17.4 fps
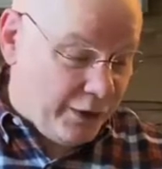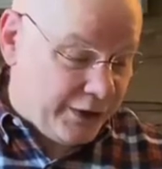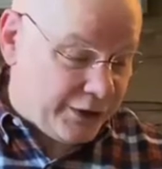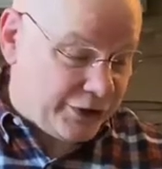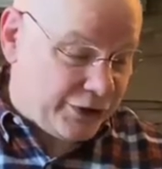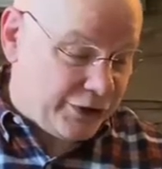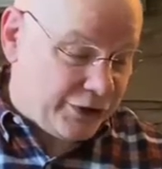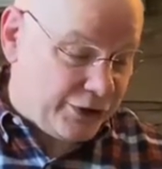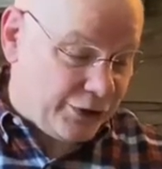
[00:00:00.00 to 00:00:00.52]

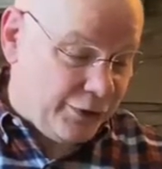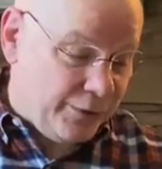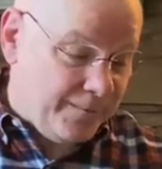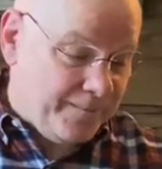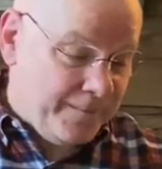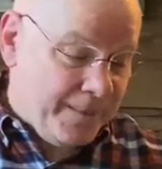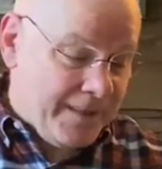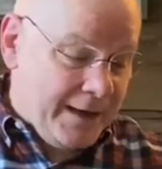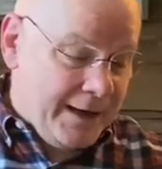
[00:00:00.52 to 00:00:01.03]
us. And so,
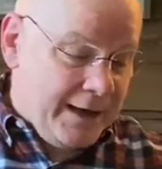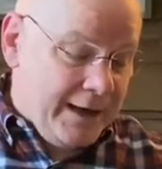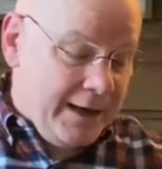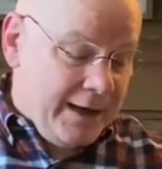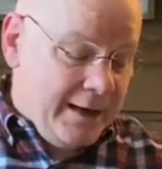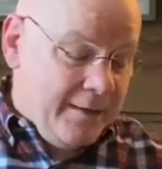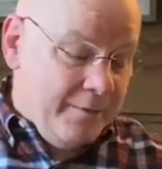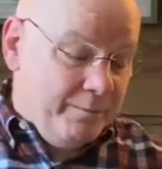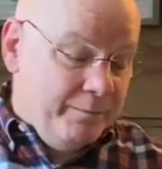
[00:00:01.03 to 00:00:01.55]

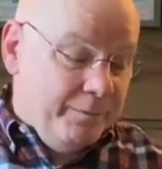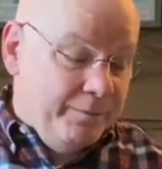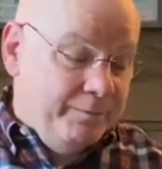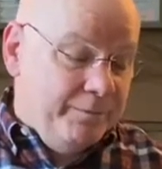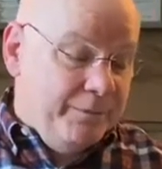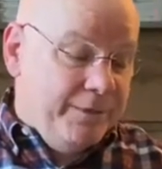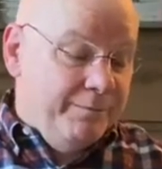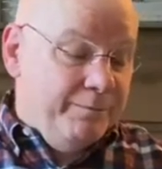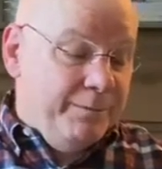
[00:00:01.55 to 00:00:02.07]

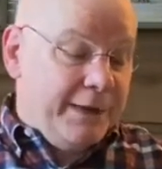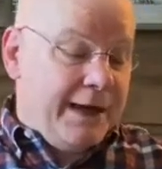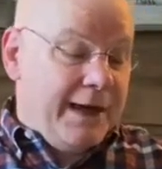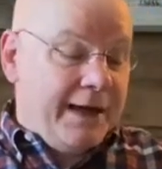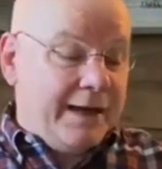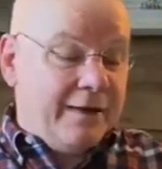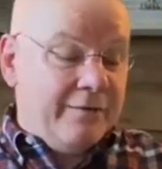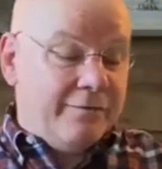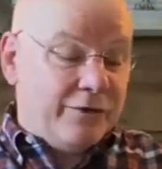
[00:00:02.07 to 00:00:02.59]

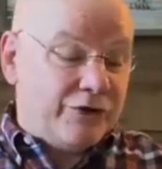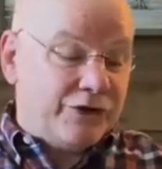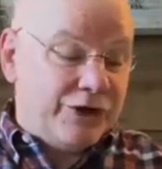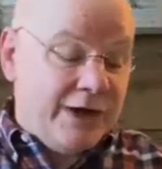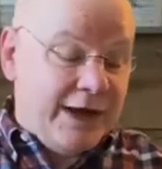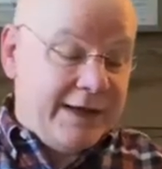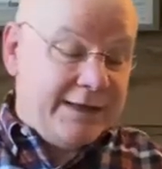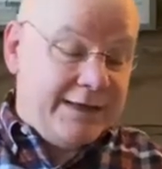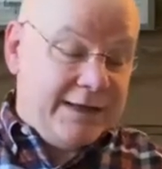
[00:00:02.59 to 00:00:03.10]
beginning in verse
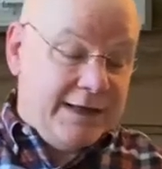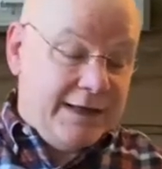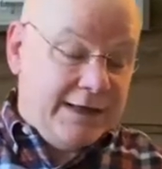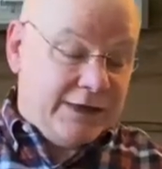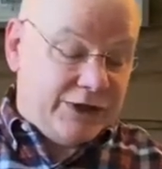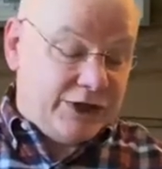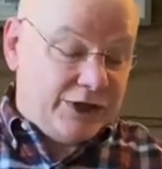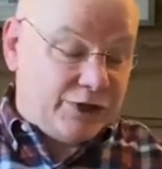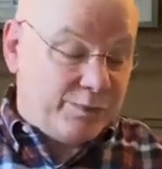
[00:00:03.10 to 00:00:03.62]
19,
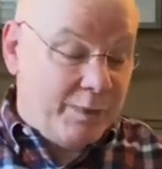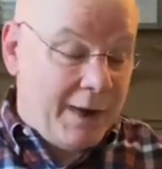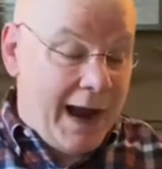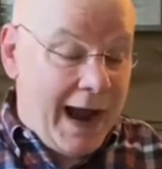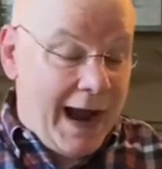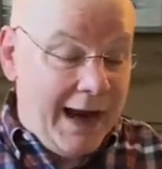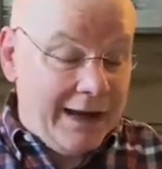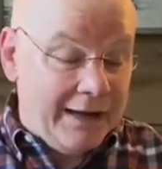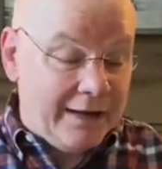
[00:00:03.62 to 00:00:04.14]
it says,
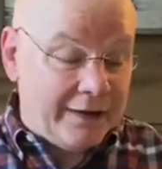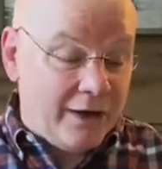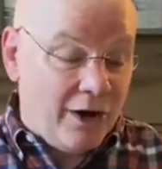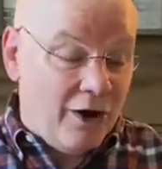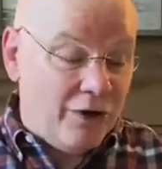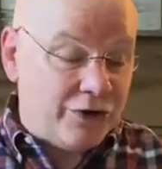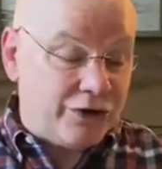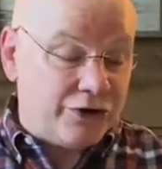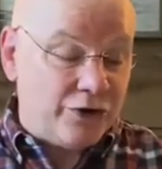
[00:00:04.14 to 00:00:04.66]
Pilate
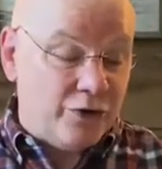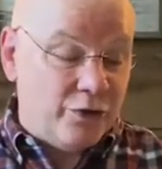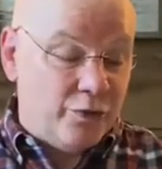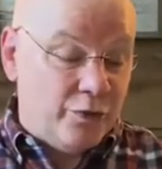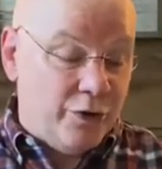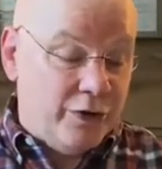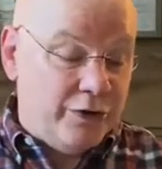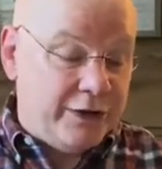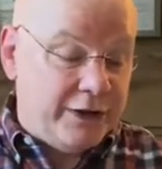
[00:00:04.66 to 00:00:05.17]
also
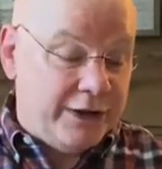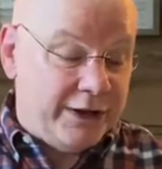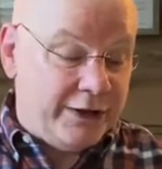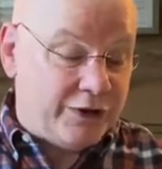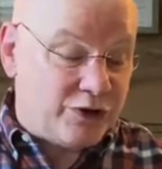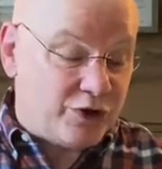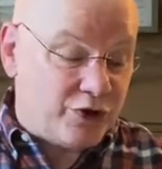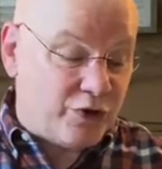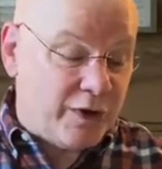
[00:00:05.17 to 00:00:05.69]
wrote an
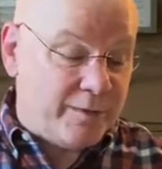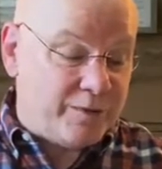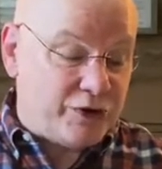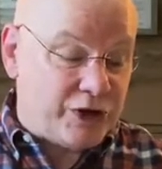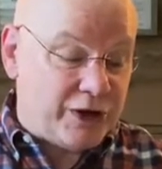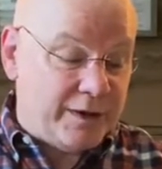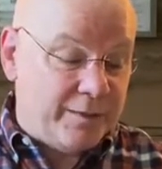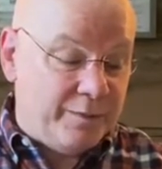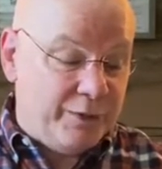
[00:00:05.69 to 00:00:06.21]

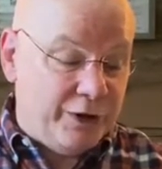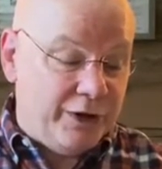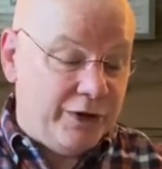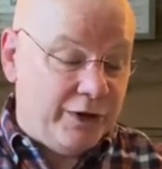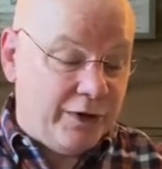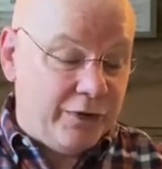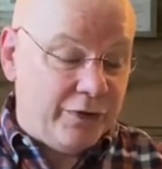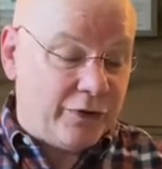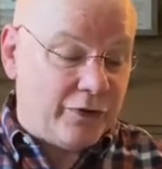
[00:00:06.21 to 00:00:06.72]
inscription and put
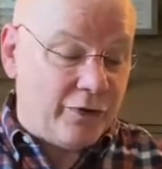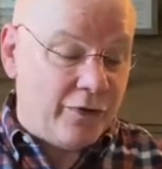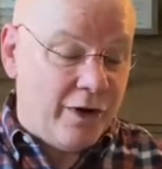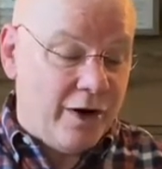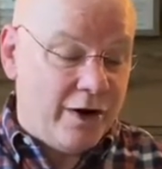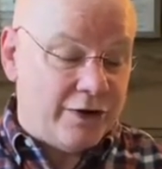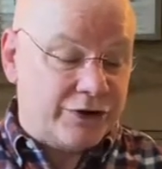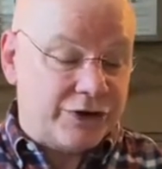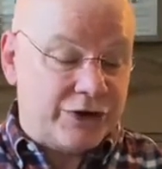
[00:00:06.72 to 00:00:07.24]
it on the
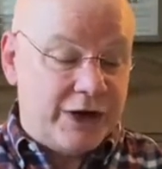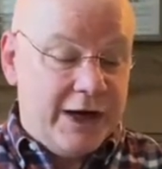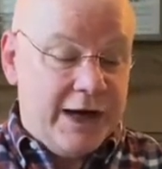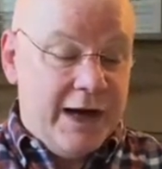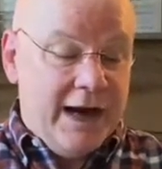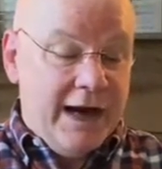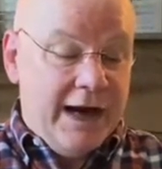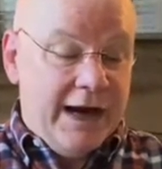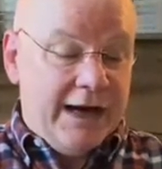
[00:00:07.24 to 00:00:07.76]
cross.
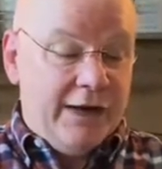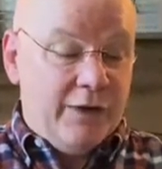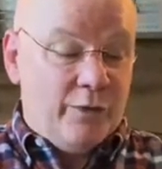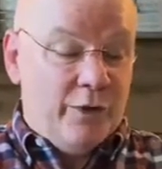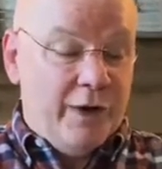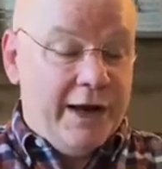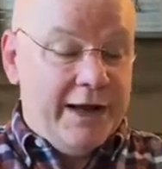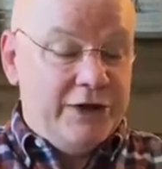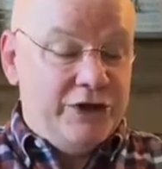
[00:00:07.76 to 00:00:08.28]
And it
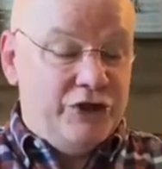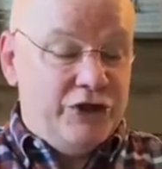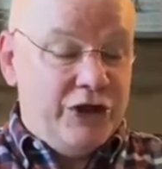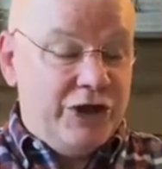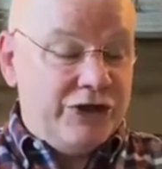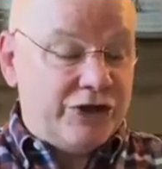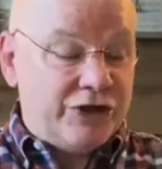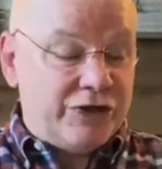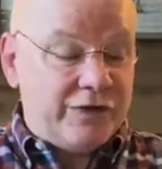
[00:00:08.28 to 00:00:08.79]
read,
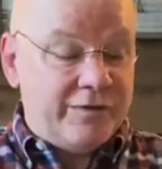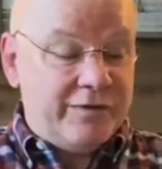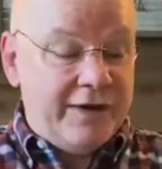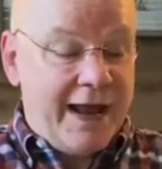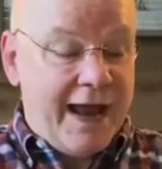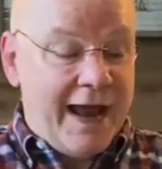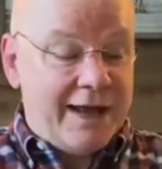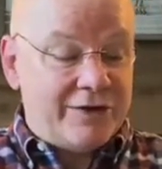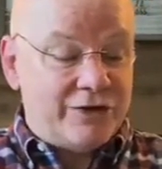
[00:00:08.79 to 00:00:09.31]
Jesus of
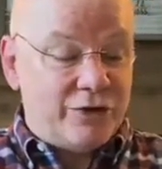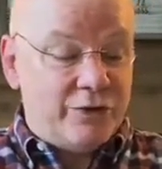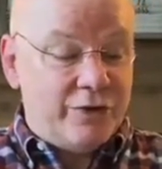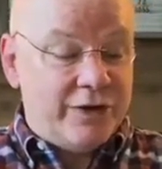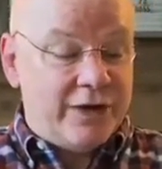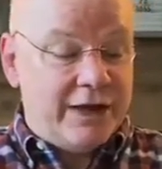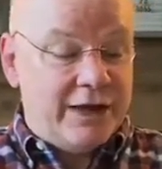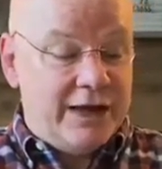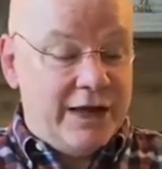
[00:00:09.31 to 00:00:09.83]

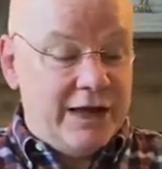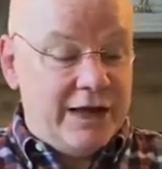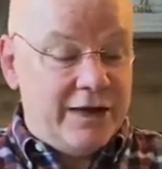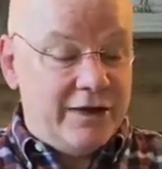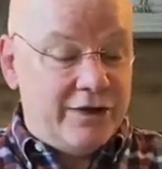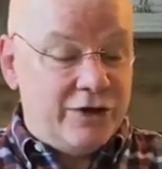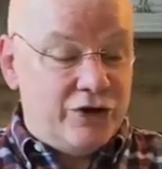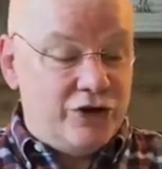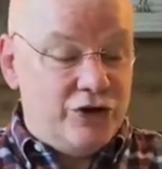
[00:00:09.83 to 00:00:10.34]
Nazareth, King
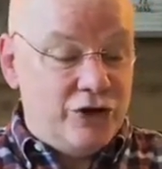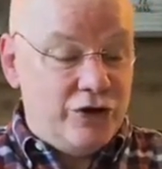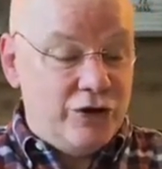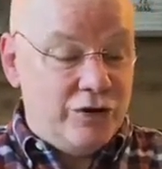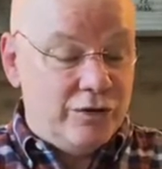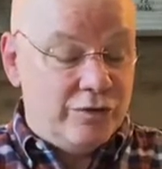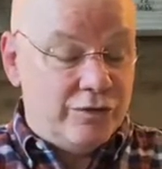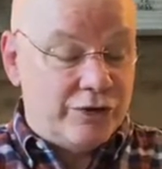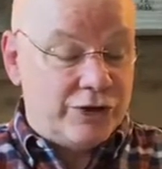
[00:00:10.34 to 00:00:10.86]
of the
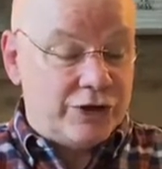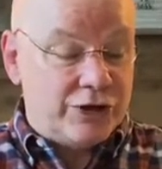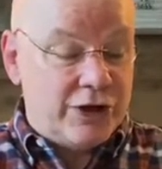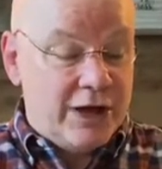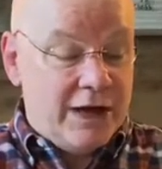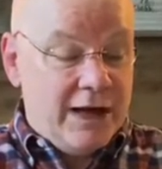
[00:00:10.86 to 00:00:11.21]
Jews.